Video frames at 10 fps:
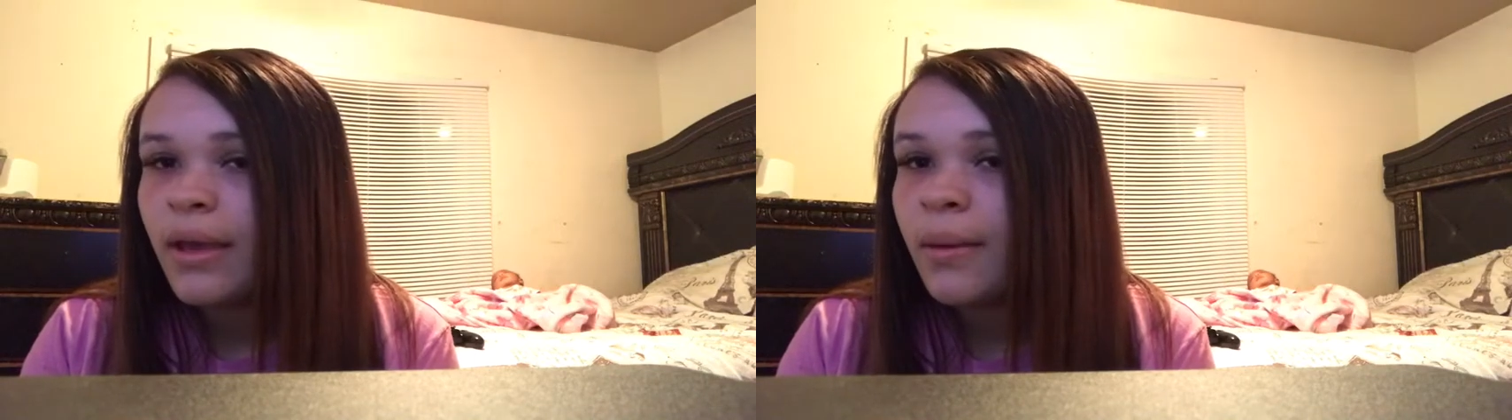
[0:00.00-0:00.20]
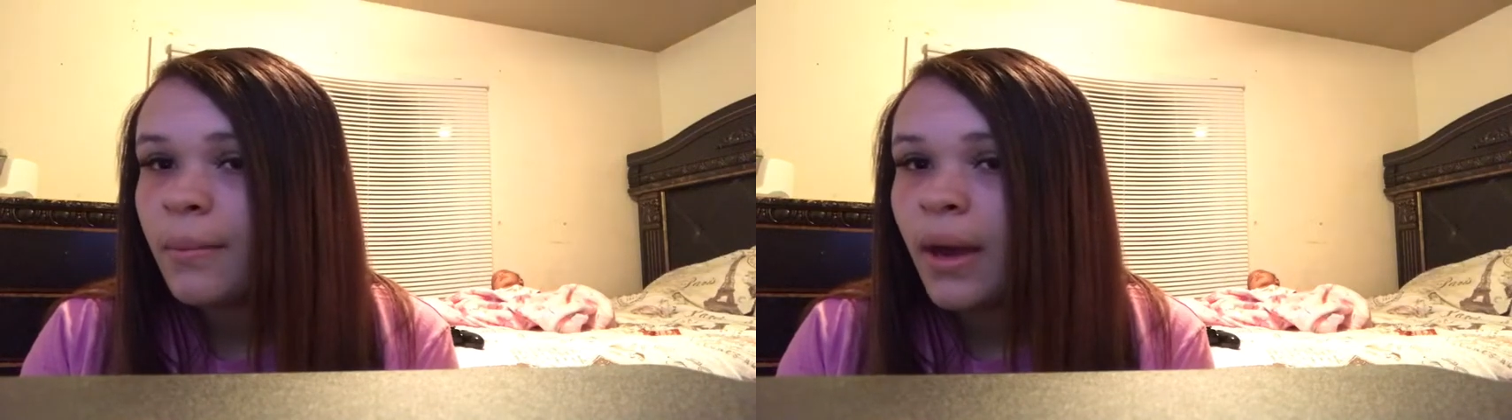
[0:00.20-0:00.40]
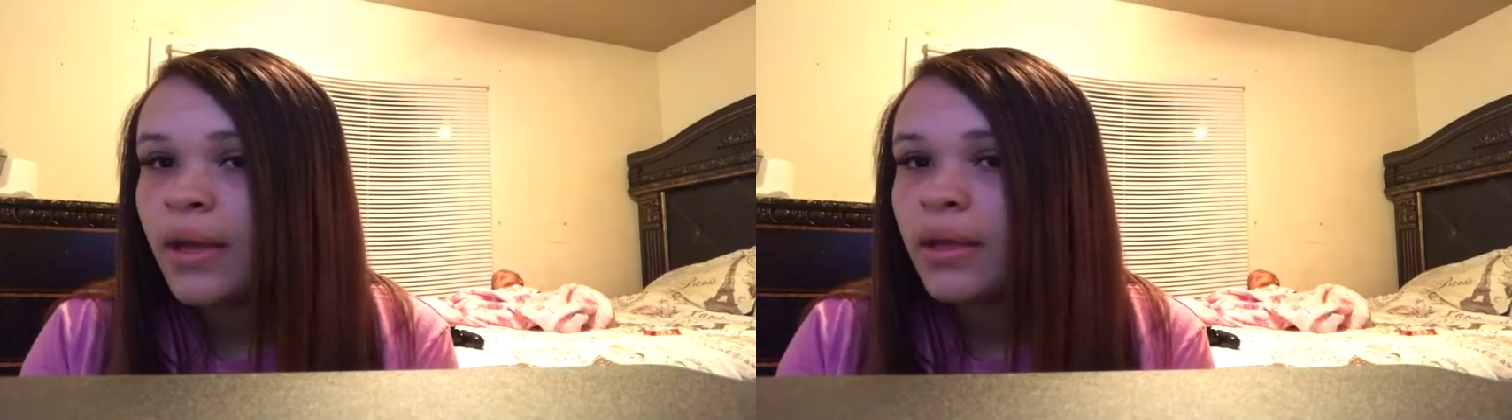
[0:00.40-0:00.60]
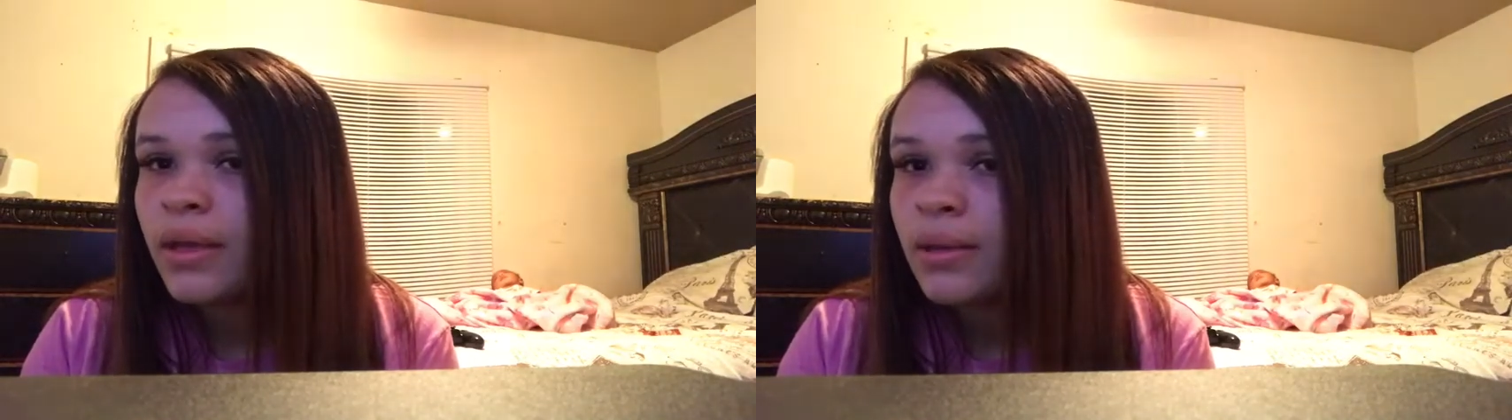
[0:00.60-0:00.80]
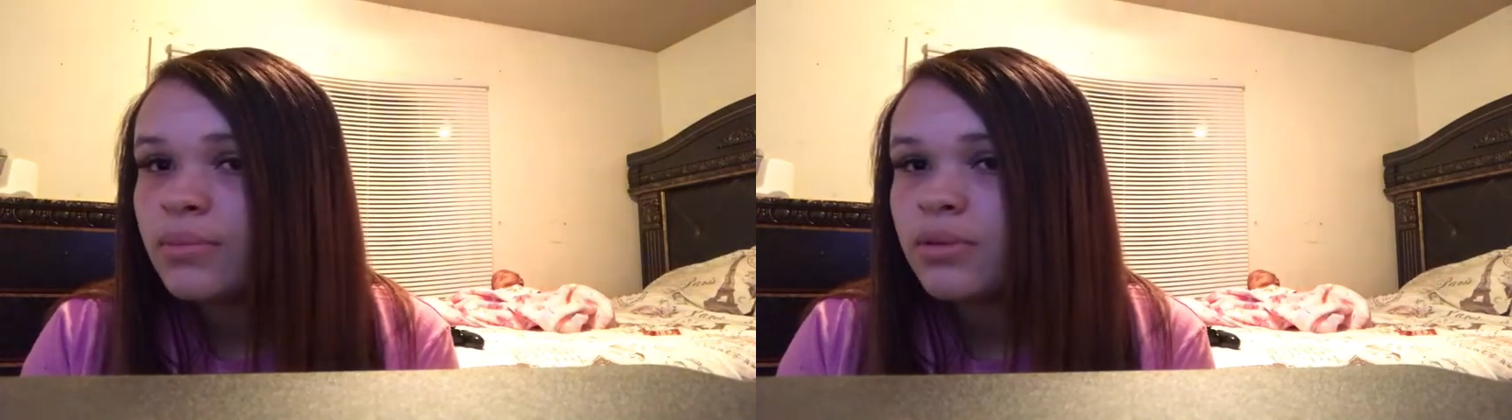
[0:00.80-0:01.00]
in my
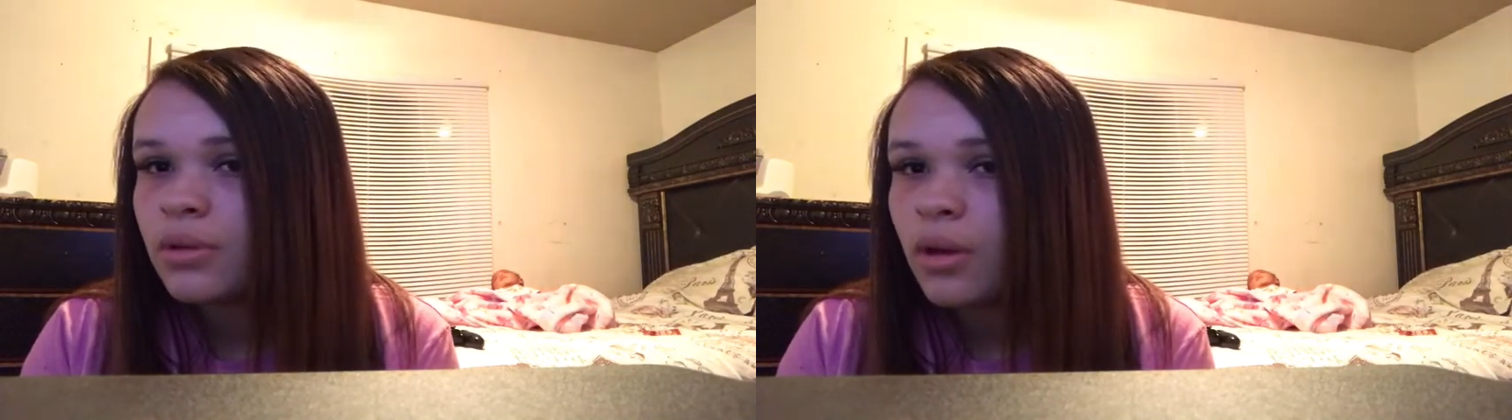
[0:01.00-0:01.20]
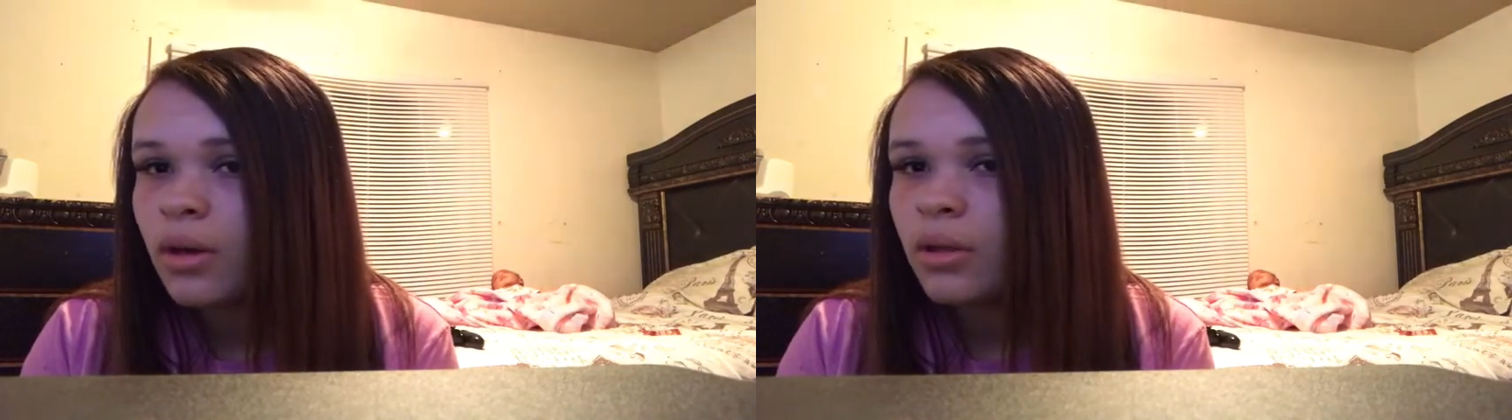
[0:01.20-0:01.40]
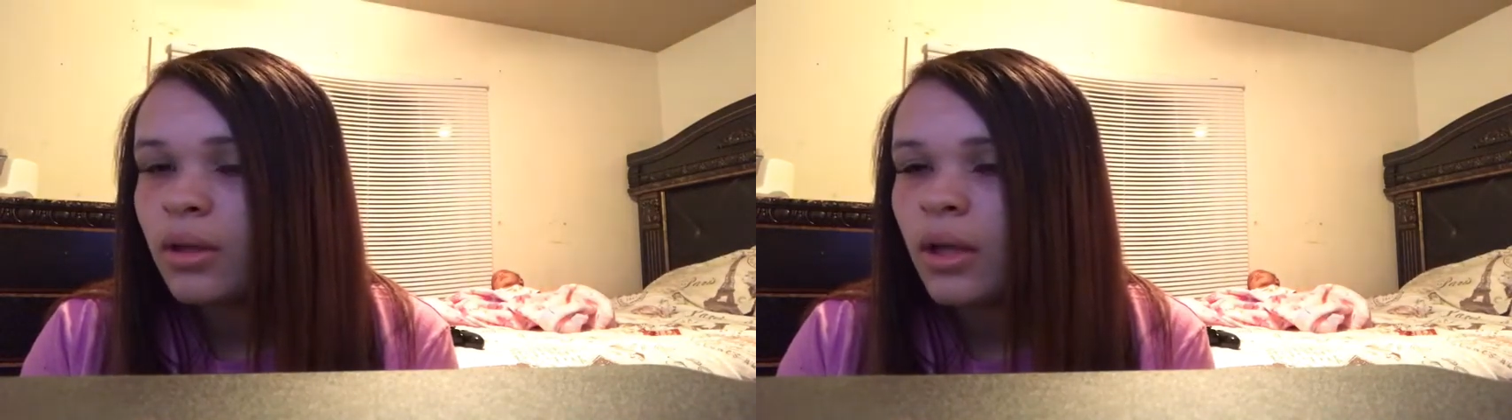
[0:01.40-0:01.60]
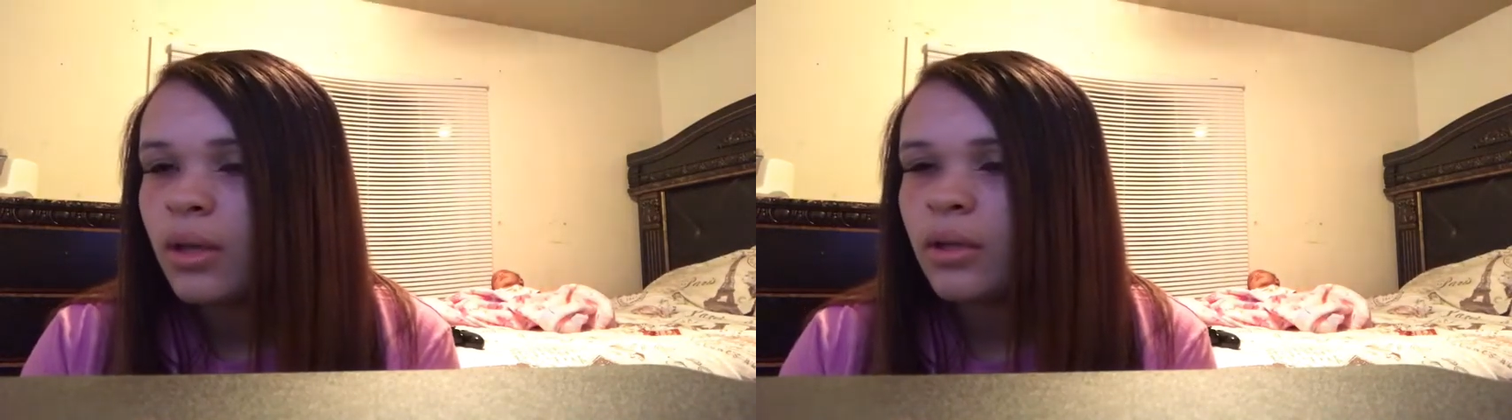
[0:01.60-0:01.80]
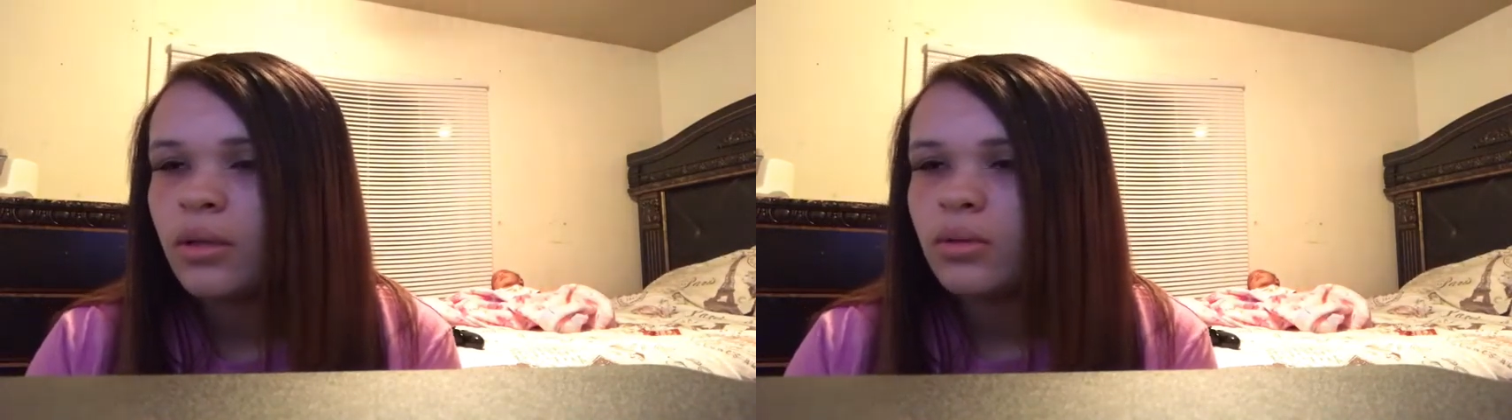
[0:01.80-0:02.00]
hips, y'all. Like,